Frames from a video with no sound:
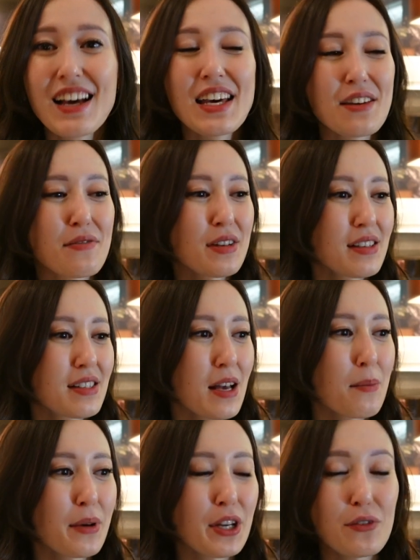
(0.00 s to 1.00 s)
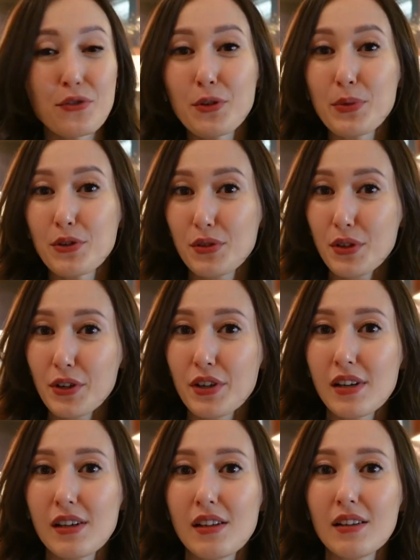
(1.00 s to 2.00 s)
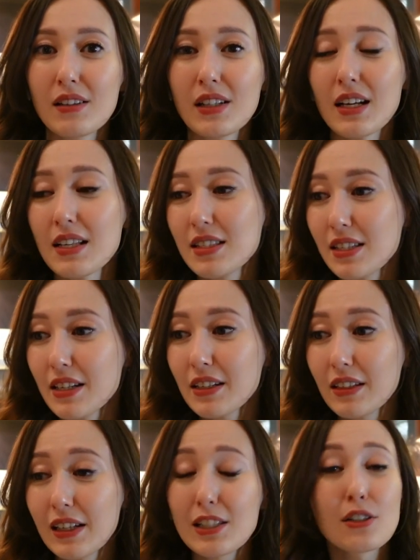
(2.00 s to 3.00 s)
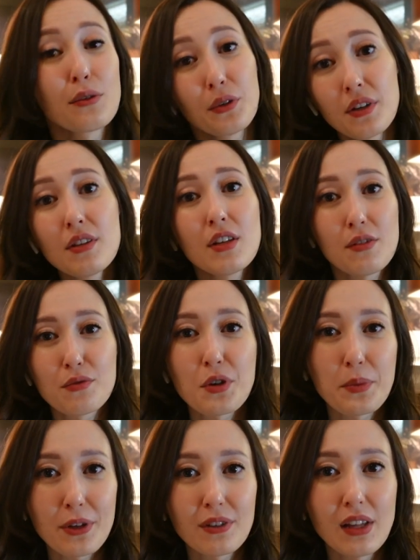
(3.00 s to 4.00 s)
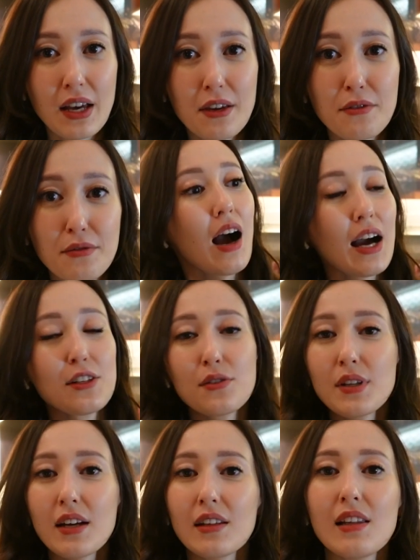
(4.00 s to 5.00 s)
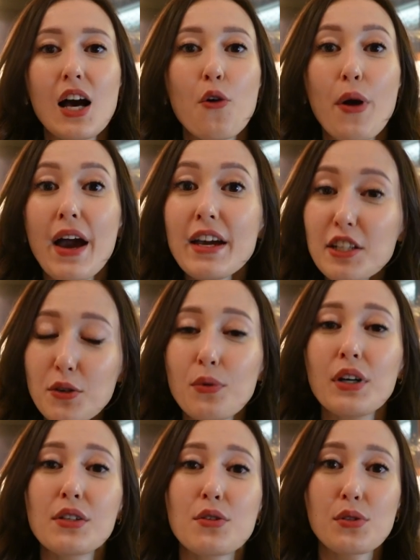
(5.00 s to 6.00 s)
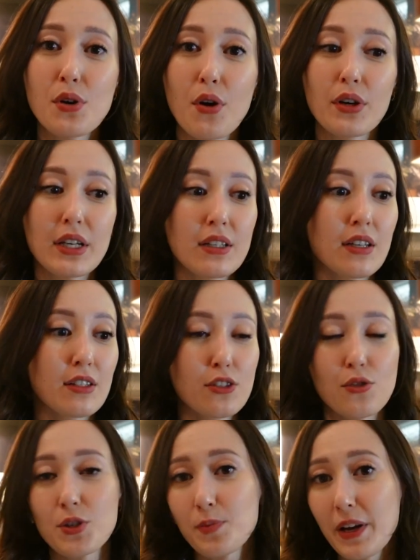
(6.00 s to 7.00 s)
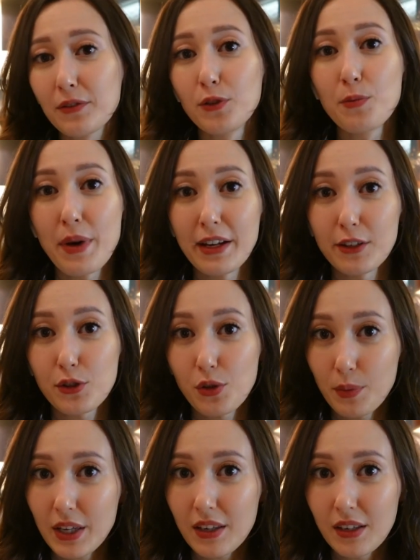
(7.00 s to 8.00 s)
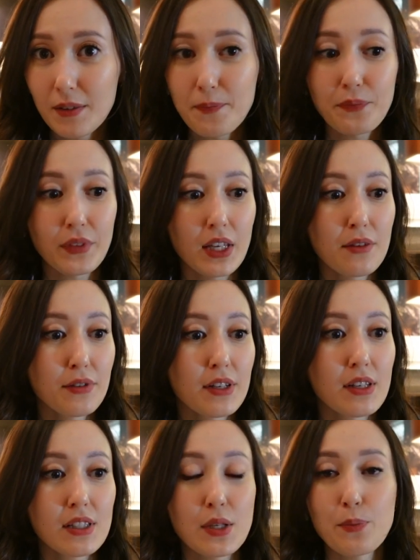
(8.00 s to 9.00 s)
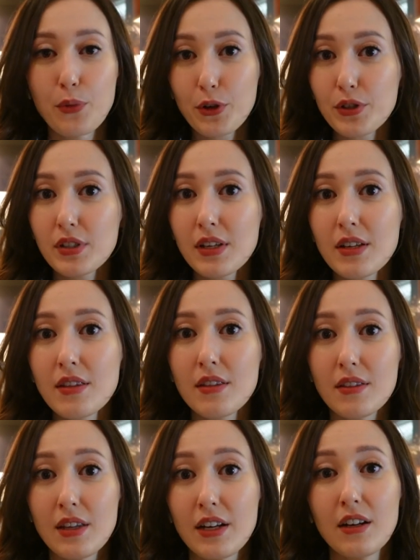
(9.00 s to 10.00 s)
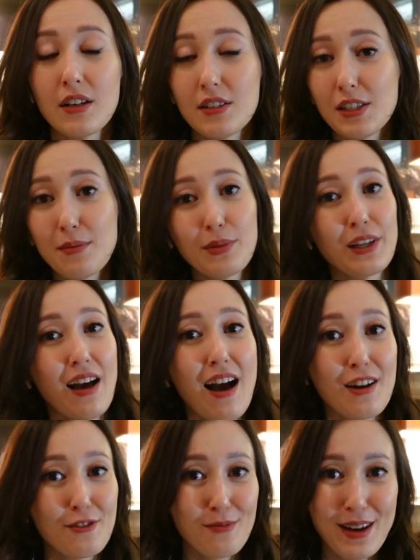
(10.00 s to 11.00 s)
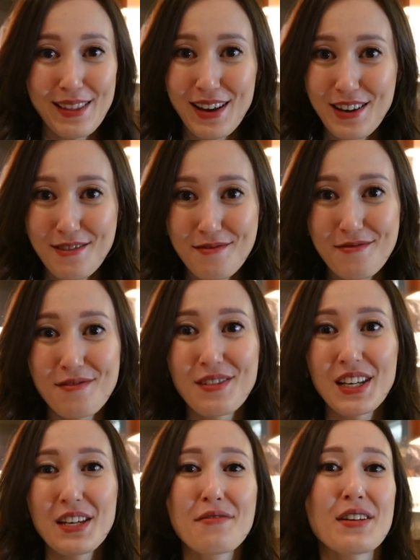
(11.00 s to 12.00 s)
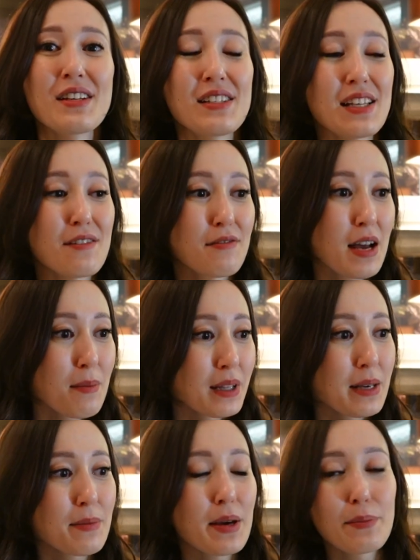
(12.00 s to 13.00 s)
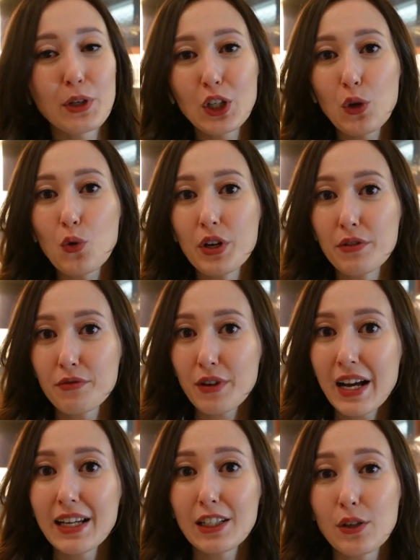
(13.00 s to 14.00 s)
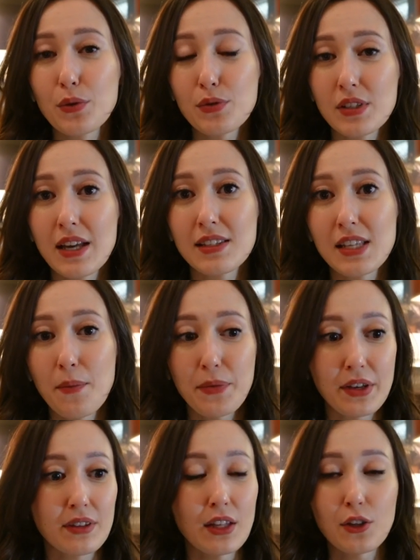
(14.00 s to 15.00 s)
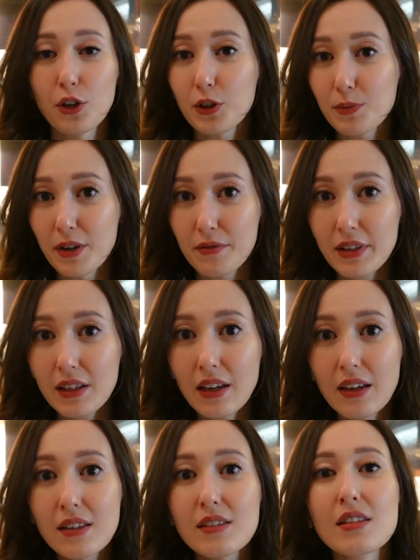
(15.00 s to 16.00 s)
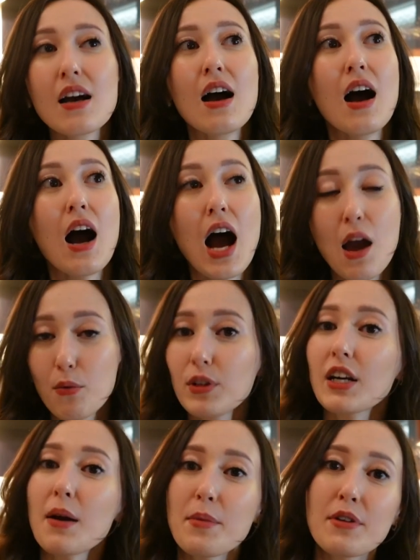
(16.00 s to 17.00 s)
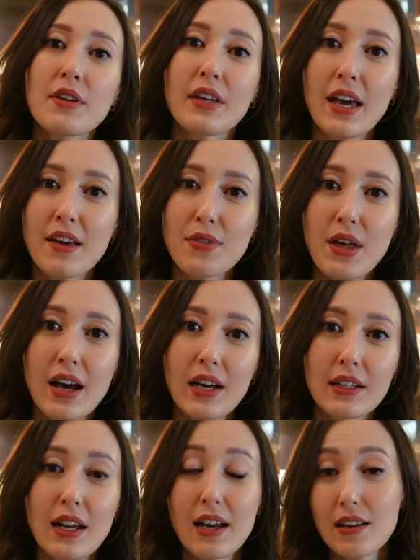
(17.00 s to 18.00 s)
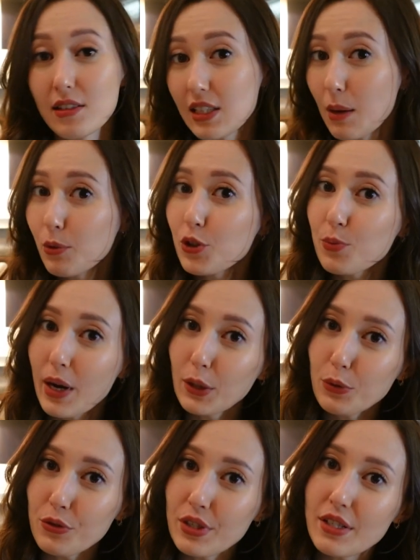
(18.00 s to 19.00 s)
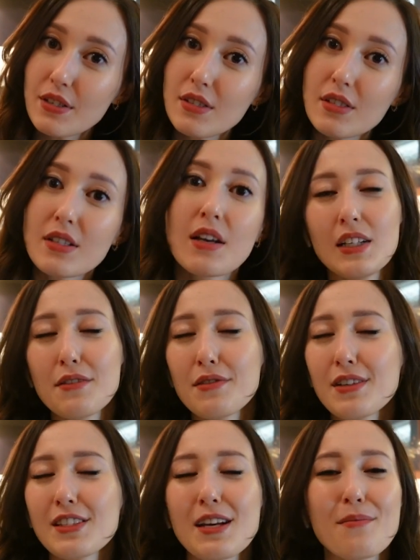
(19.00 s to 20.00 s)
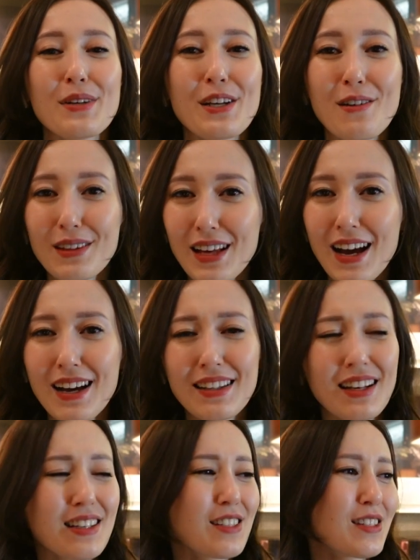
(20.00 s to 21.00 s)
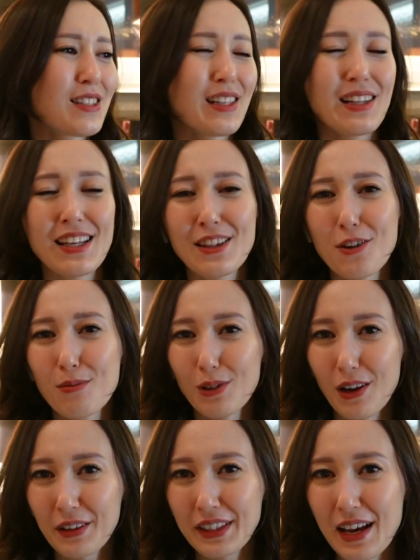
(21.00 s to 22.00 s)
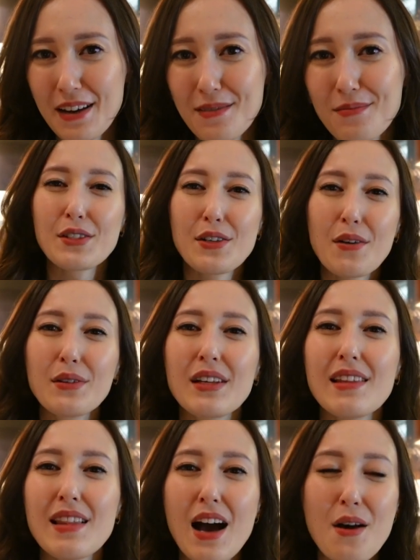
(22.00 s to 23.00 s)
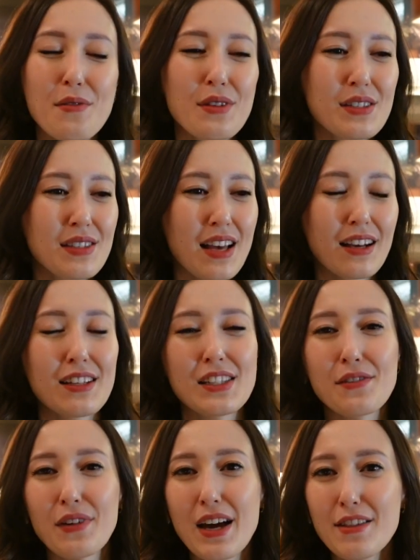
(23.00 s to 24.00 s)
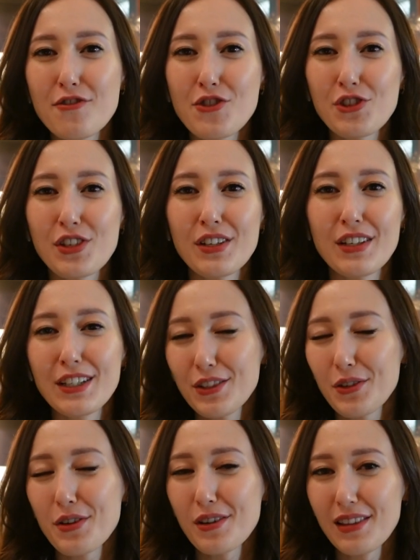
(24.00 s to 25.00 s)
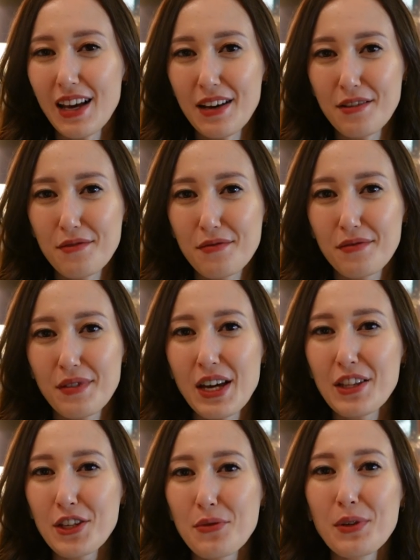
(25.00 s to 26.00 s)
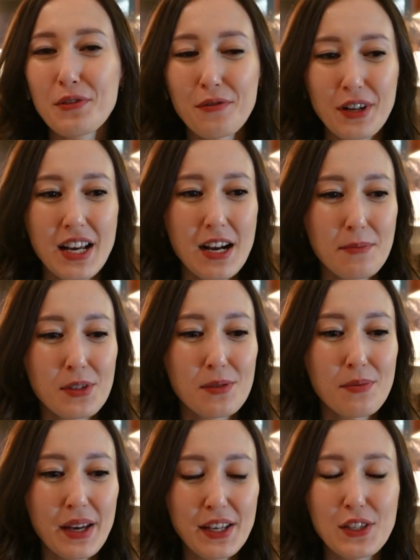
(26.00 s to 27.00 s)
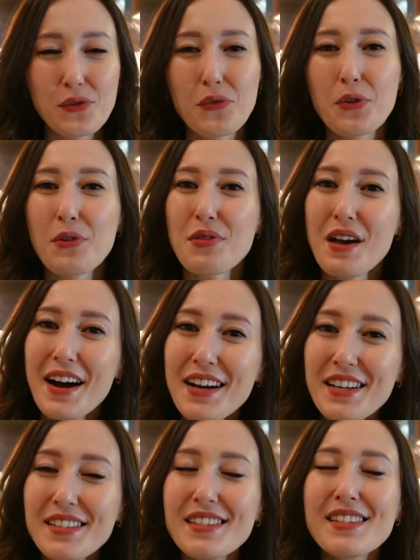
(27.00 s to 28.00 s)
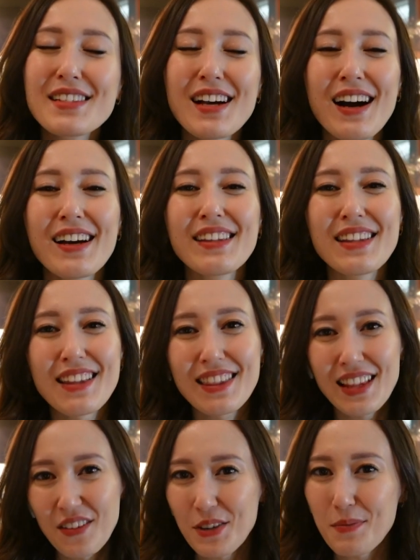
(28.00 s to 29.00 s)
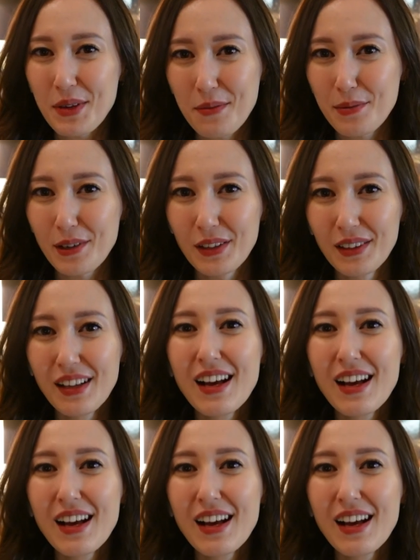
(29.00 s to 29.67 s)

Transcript: If it is somebody from your circle, consider excluding them from your life. I do not allow anyone to talk in a disrespectful manner to me. If it is in person, they are simply out of my life. If it is a family member or a friend who said something that hurt my feelings, I will communicate that and establish boundaries. If it is somebody online, I just delete or block them. Don't allow this negative energy into your life, and you will free up space for nice, kind, and loving people.